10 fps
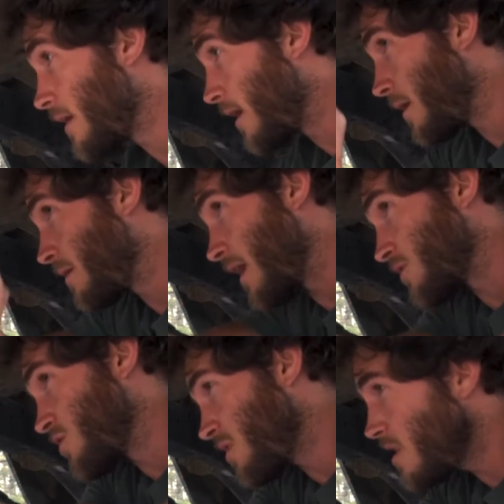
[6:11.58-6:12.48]
uh, yeah,
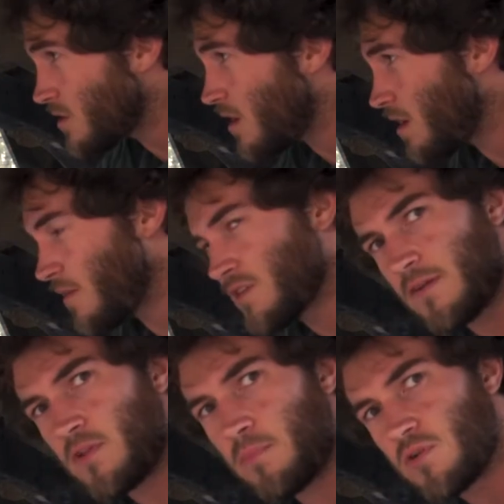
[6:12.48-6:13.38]
so these are, there's
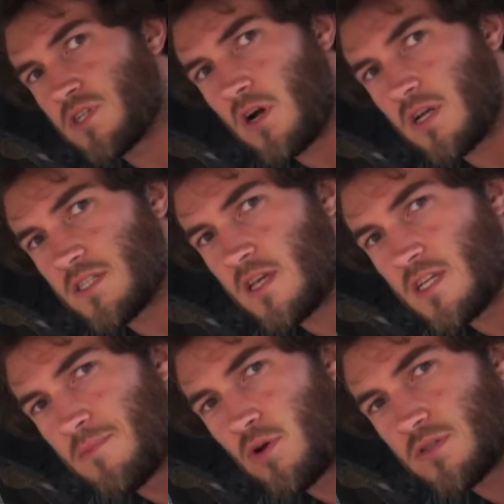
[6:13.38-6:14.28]
definitely pros and cons to
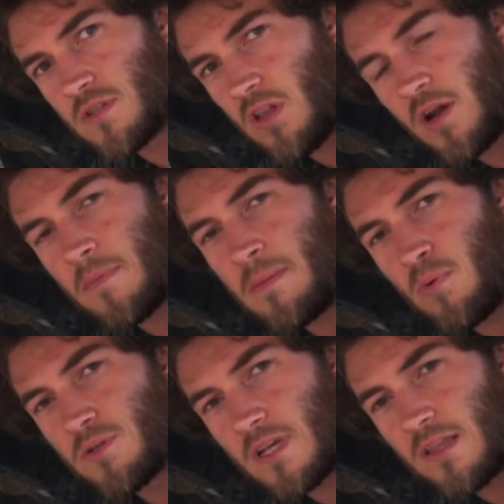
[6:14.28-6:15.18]
these. Most, a lot of
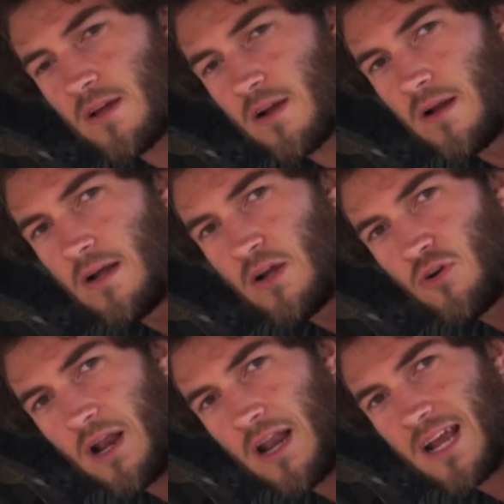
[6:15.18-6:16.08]
people will say they're
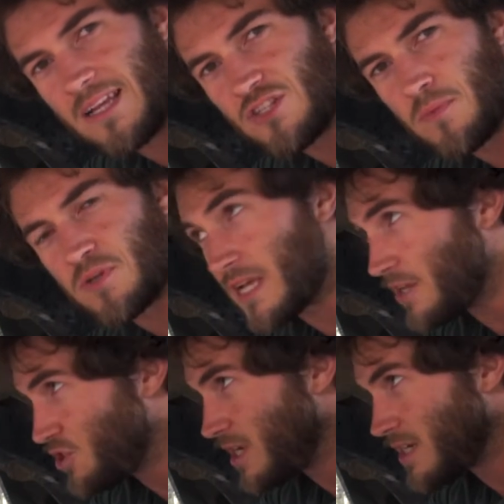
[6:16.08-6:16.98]
redneck and super
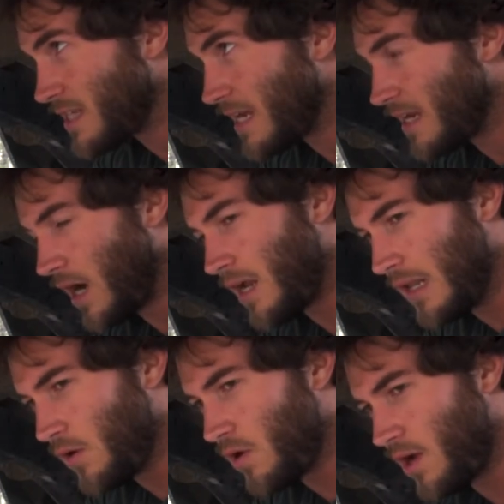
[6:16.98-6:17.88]
sketchy because they can
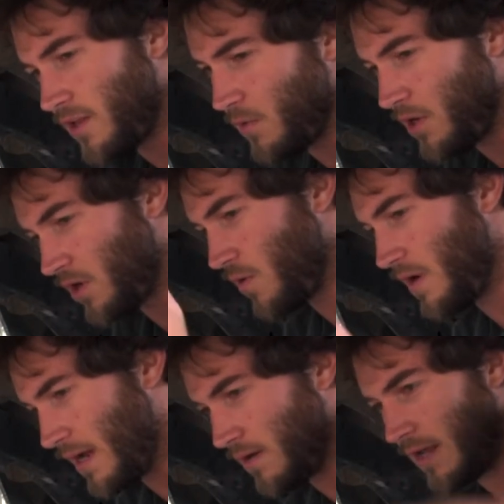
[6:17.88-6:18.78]
unload on you when you're
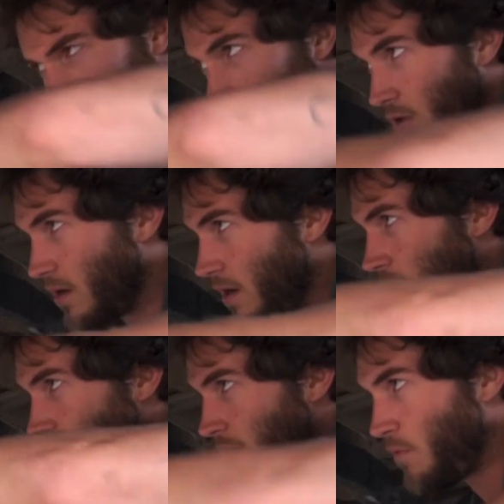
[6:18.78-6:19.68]
going downhill or
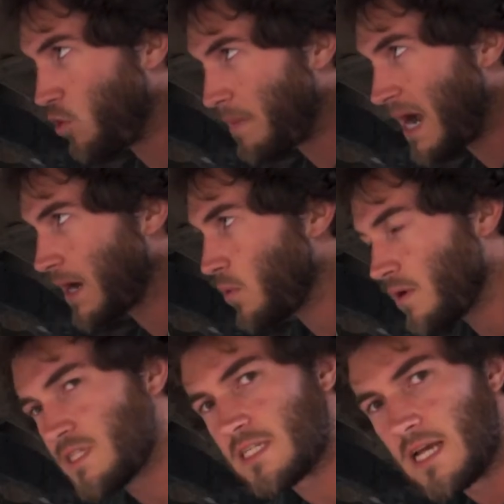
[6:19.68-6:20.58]
fold
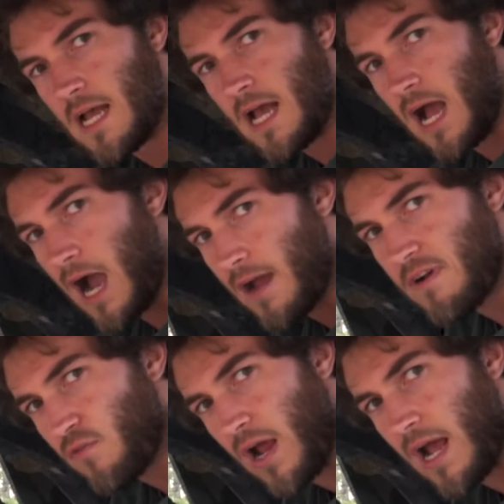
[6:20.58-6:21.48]
backwards. I've
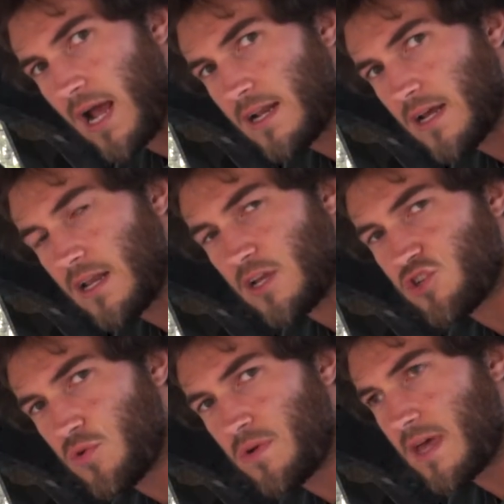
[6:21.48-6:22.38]
never had an issue with